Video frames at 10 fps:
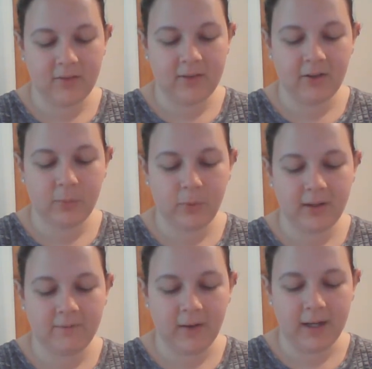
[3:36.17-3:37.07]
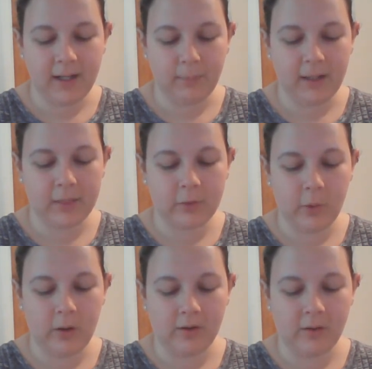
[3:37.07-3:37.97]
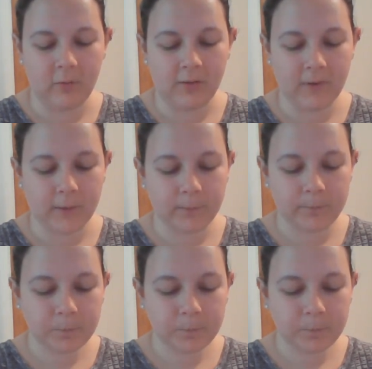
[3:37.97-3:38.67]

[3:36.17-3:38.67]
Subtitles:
desperately fighting being thrown into the river.